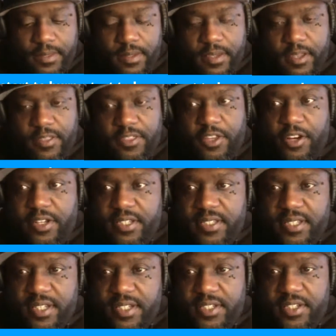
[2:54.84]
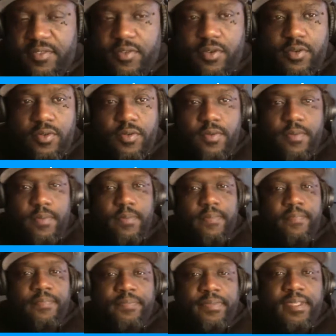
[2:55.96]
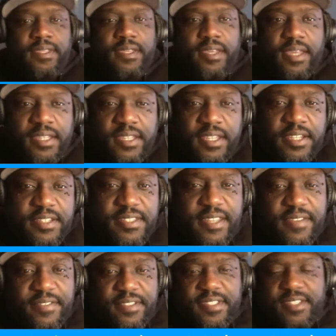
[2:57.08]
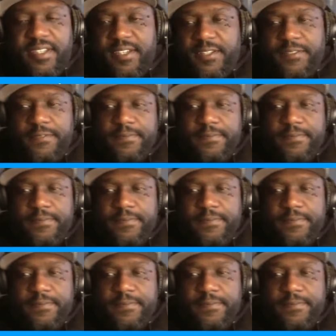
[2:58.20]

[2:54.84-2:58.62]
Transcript: a 36-year-old in year 17,